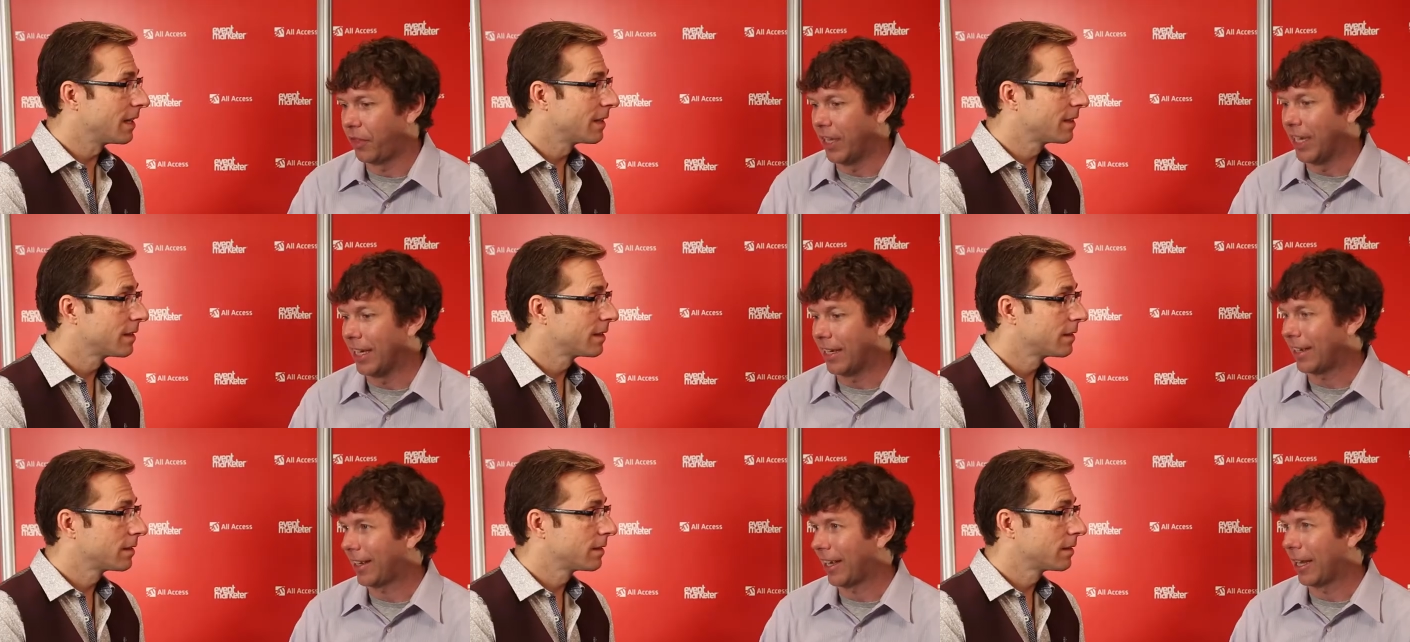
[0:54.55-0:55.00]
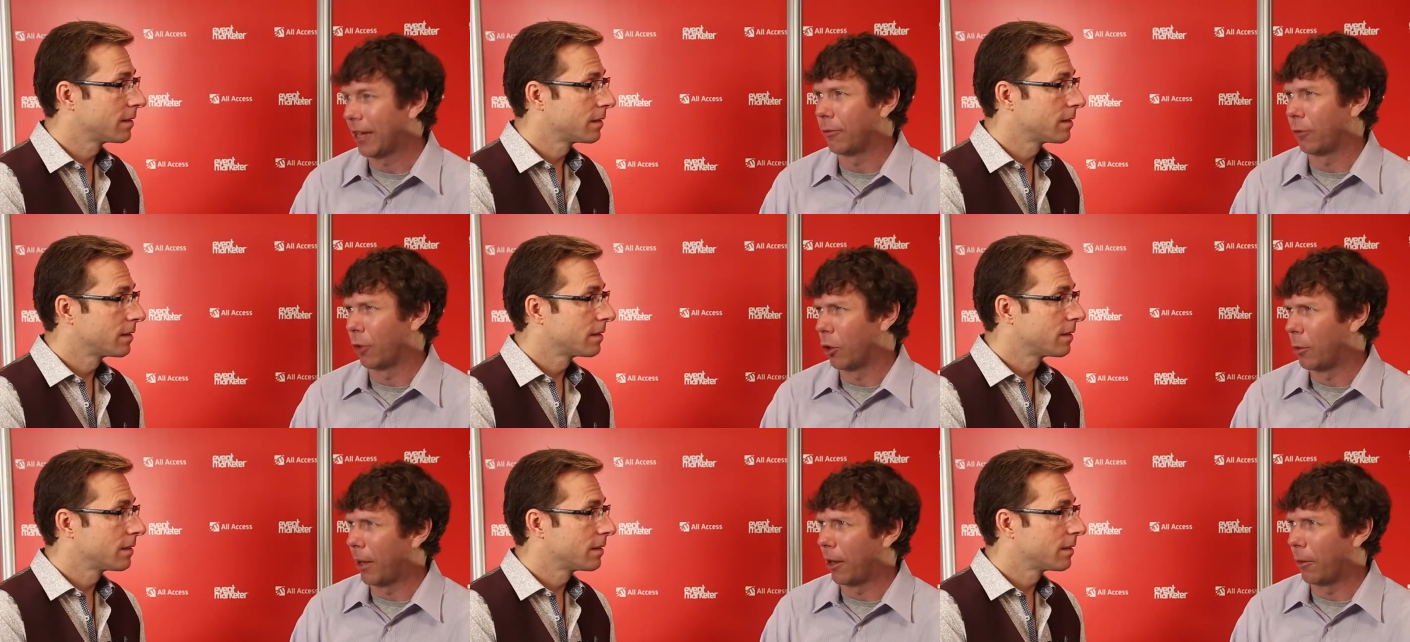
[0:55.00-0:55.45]
Speaker 1: think kind of
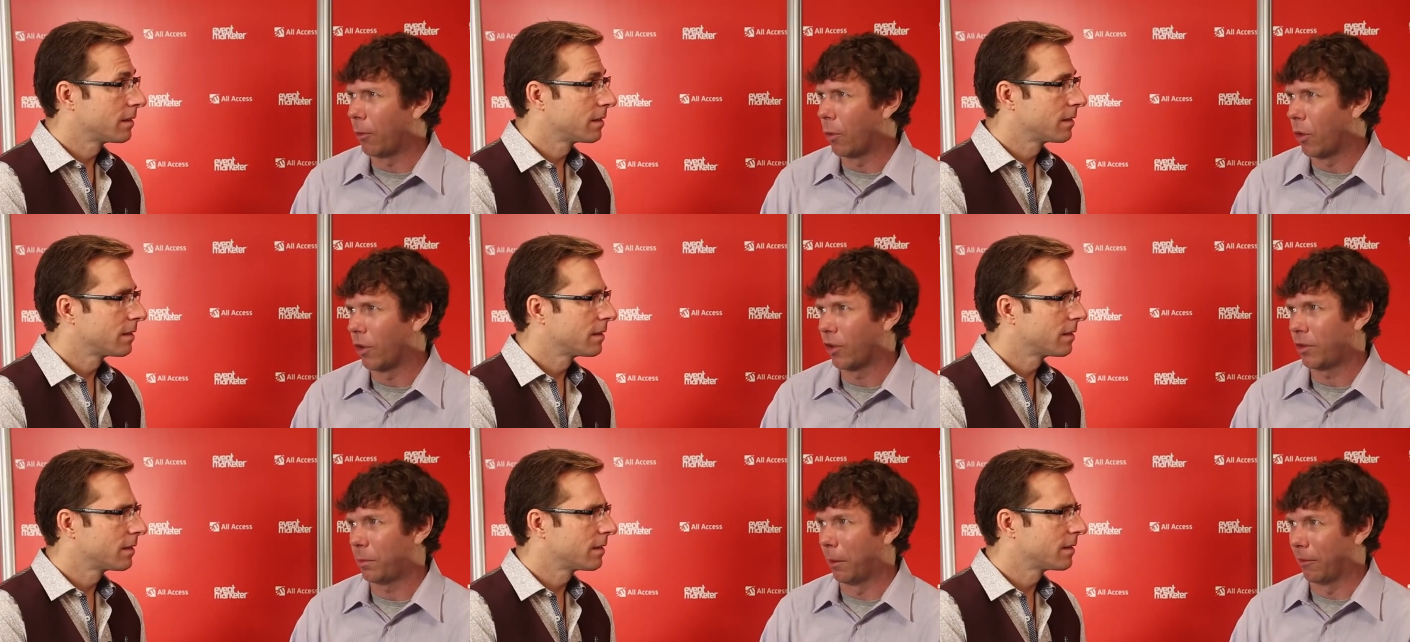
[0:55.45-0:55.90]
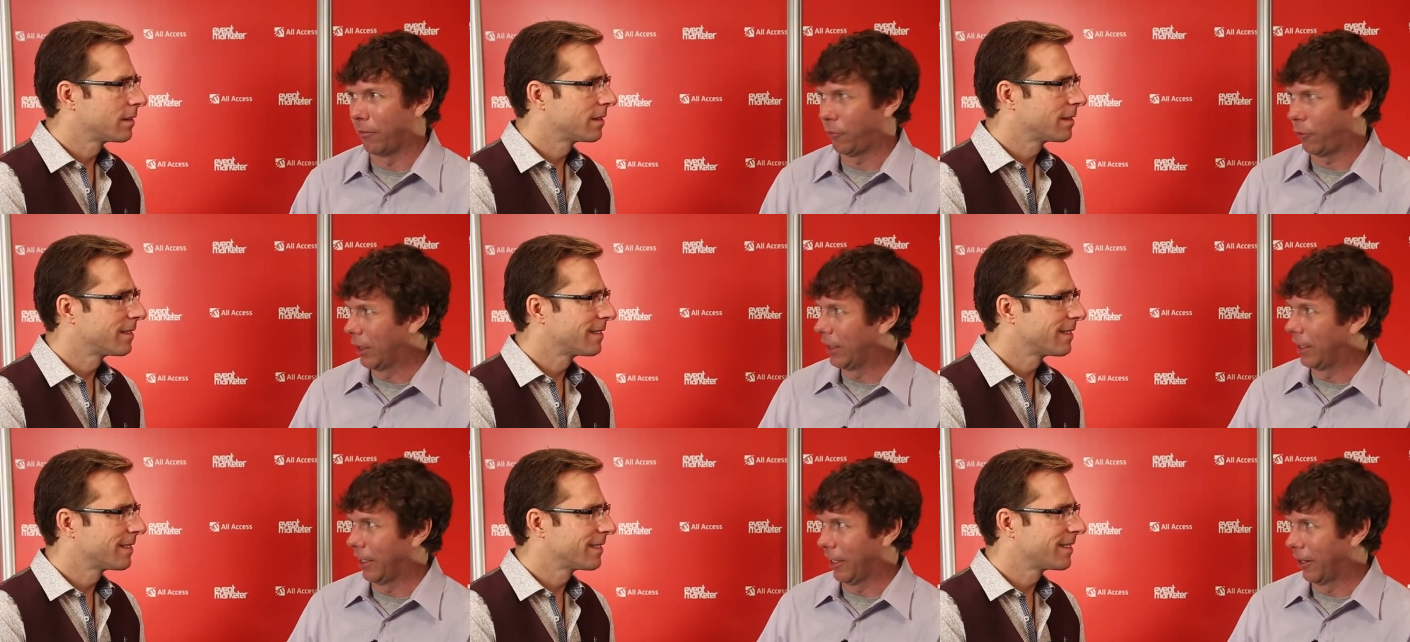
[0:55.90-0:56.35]
Robot Wars, but
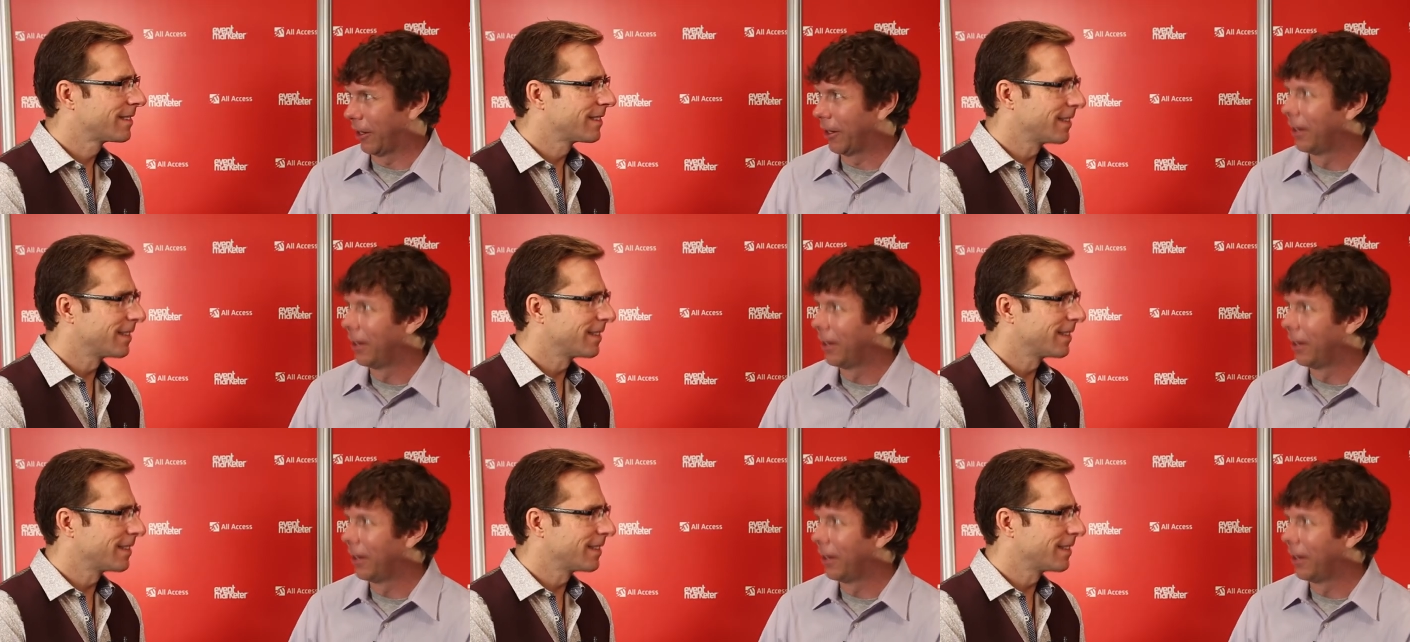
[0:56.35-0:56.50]
friendlier.